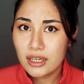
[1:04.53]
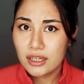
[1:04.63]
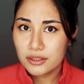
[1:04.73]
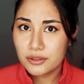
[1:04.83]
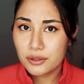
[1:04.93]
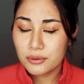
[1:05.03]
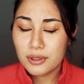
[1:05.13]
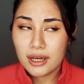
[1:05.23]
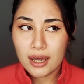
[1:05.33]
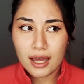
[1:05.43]
you know,
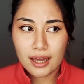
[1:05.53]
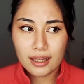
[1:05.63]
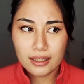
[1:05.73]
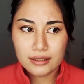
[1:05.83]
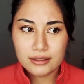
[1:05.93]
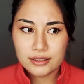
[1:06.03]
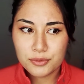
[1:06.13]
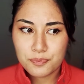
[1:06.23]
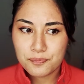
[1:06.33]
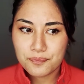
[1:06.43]
and
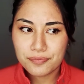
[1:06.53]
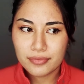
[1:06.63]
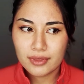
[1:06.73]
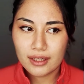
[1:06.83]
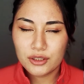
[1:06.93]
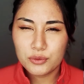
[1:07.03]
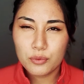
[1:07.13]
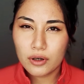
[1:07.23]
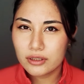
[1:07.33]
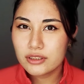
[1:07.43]
you
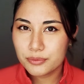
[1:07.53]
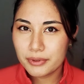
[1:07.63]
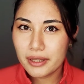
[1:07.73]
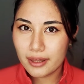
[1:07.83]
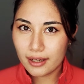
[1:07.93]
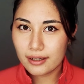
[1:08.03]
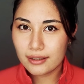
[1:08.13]
wanted to be there.